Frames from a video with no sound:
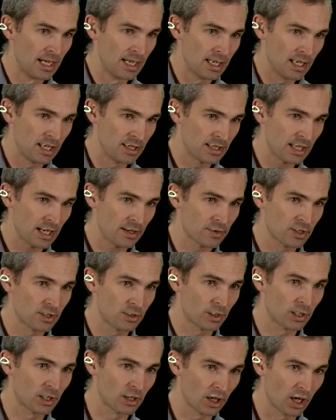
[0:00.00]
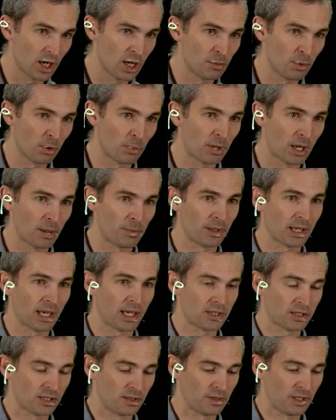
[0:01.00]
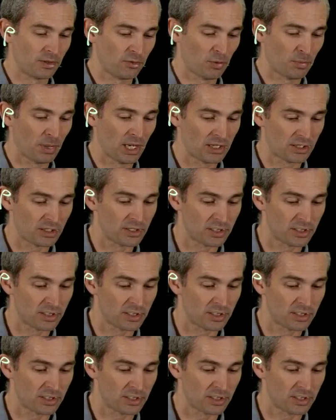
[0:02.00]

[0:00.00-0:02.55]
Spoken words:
is you have to do a global propagation of the information.